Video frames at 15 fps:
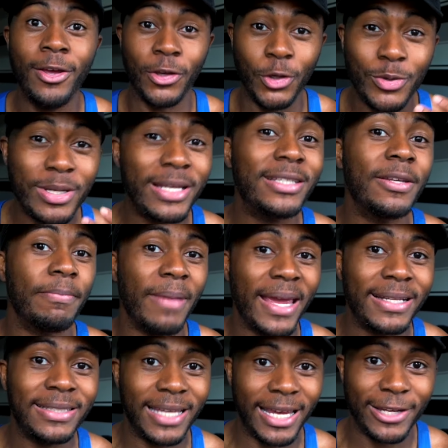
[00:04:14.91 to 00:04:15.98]
you need to
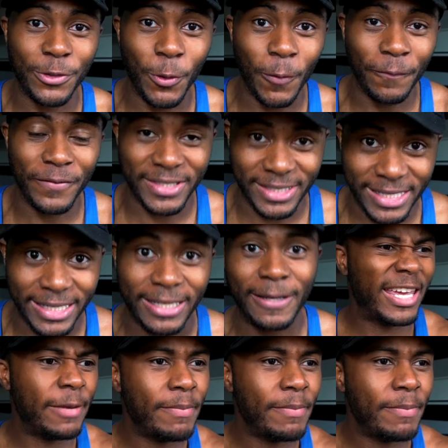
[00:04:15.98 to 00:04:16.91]
maintain your physique.